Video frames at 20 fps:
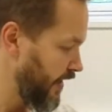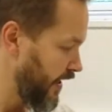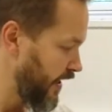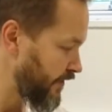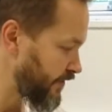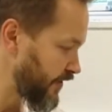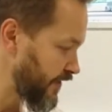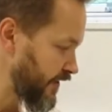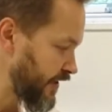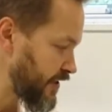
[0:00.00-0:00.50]

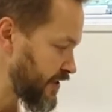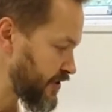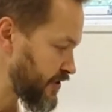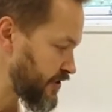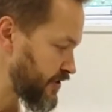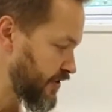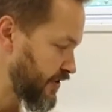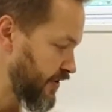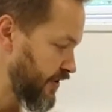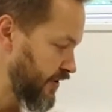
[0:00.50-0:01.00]
After
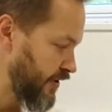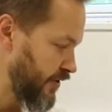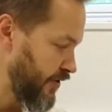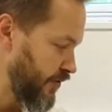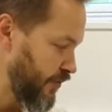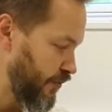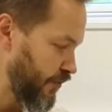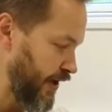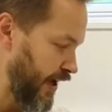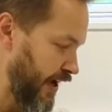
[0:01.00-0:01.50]
this,
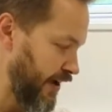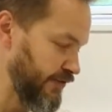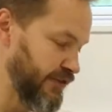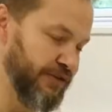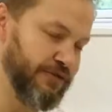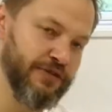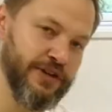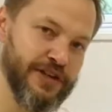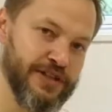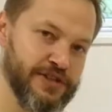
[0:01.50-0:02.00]
we have the
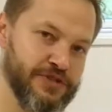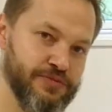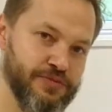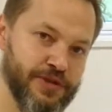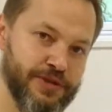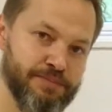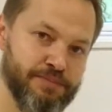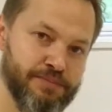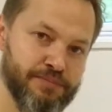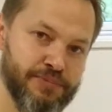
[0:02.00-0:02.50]
finished
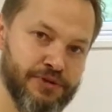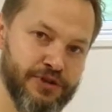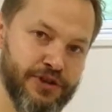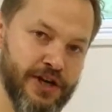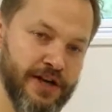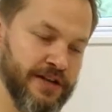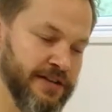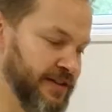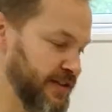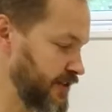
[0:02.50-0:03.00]

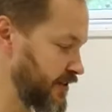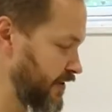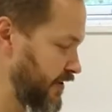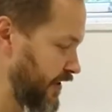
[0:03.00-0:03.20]
product.